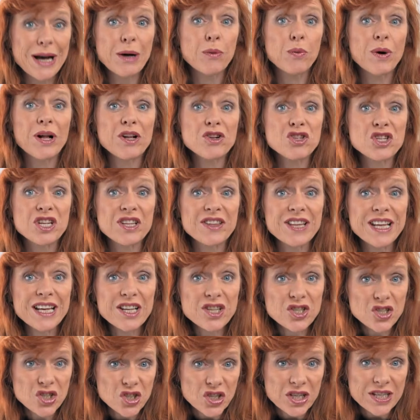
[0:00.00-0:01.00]
how well she
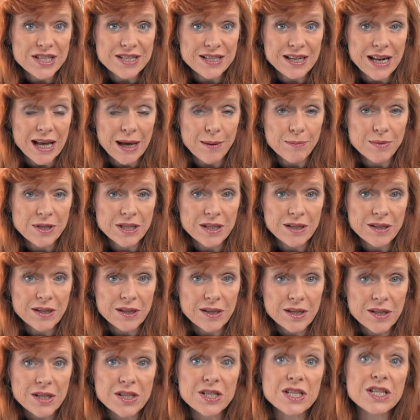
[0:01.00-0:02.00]
thinks she slept,
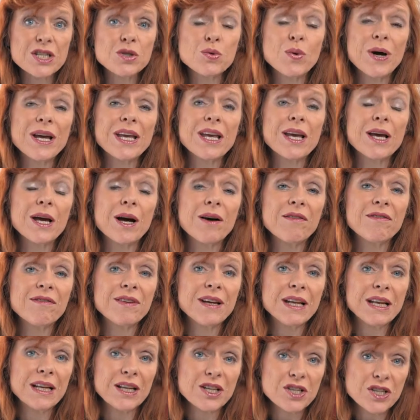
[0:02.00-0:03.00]
she's waking up
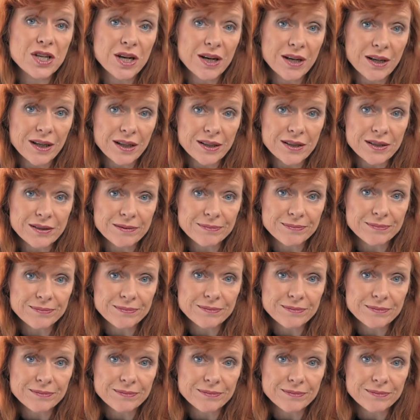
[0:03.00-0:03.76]
feeling tired.